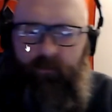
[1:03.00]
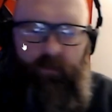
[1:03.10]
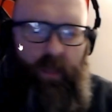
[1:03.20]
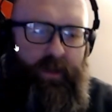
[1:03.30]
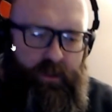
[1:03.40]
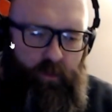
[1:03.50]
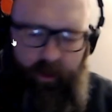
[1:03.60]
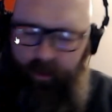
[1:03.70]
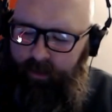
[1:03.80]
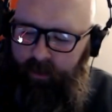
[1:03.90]
I'll just wait
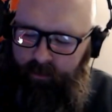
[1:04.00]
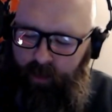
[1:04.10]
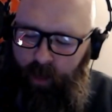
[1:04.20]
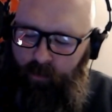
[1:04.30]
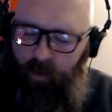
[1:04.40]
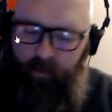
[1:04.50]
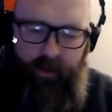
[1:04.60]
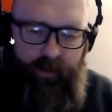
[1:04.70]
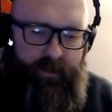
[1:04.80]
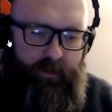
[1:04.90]
like another couple more
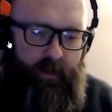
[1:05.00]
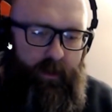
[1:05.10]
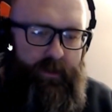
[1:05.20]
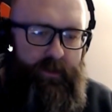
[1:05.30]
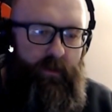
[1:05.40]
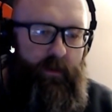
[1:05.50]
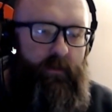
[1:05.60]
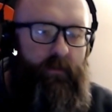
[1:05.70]
minutes and then I'll start.